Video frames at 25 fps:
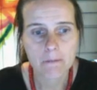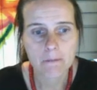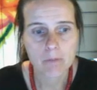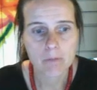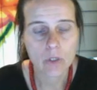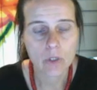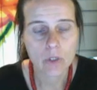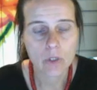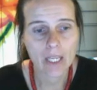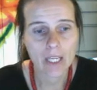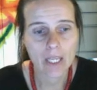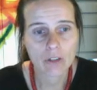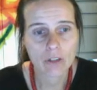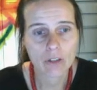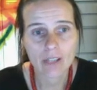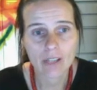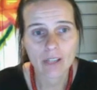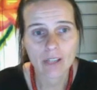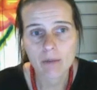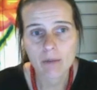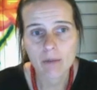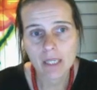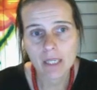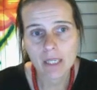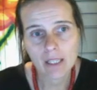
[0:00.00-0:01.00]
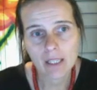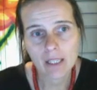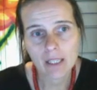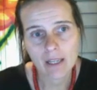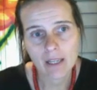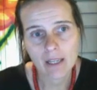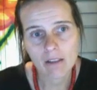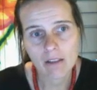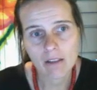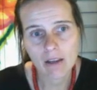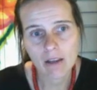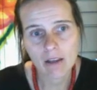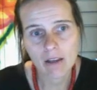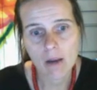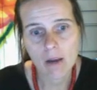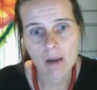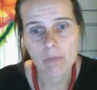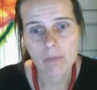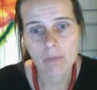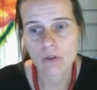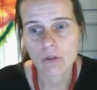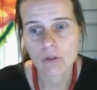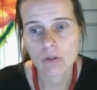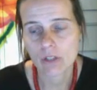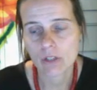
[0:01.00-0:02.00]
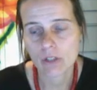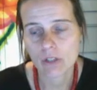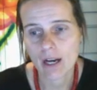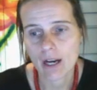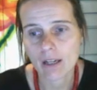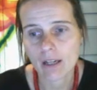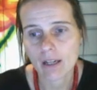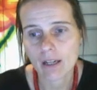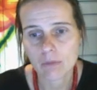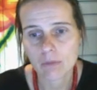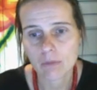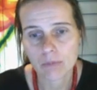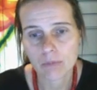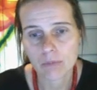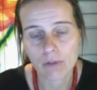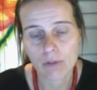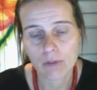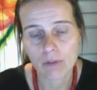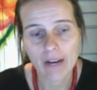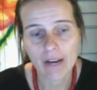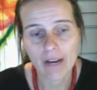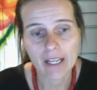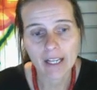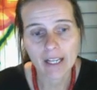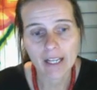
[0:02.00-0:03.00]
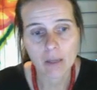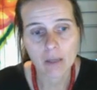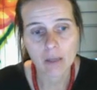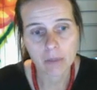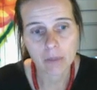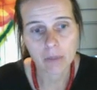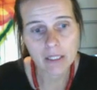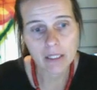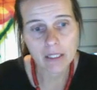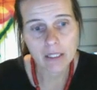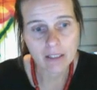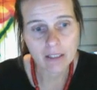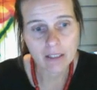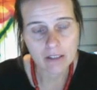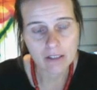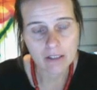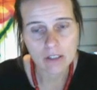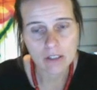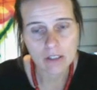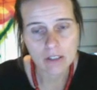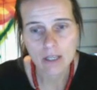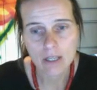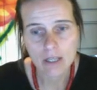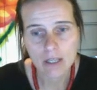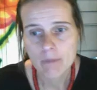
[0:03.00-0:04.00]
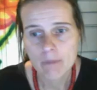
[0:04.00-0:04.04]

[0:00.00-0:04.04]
So again, you're not making anything up, you're not providing opinions,